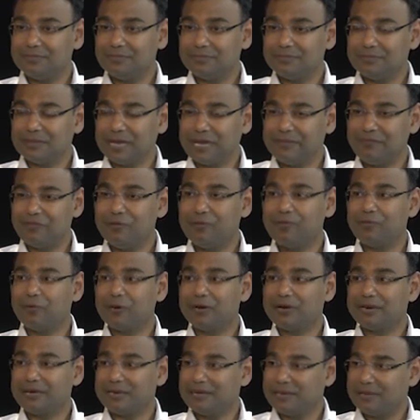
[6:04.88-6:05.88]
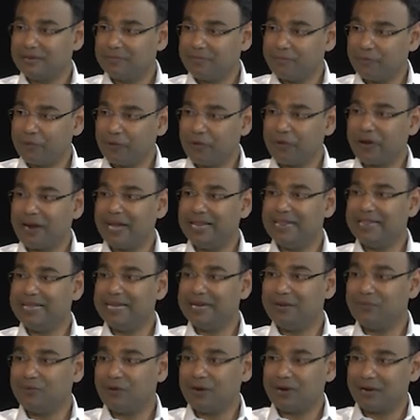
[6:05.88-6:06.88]
If you put pure haldi
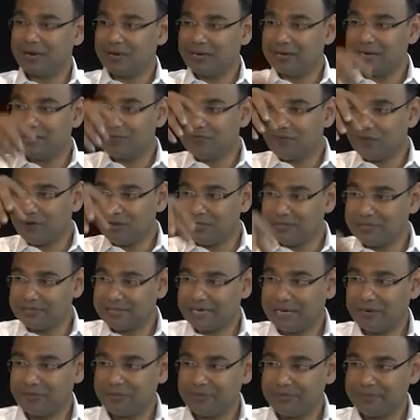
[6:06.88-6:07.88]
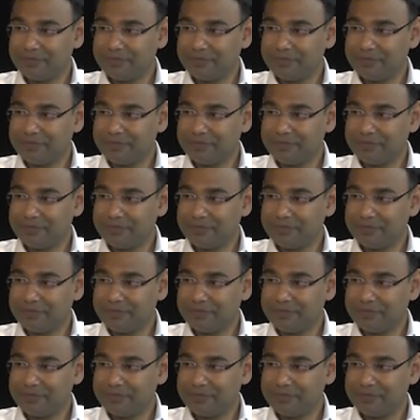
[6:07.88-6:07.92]
in water, it falls down.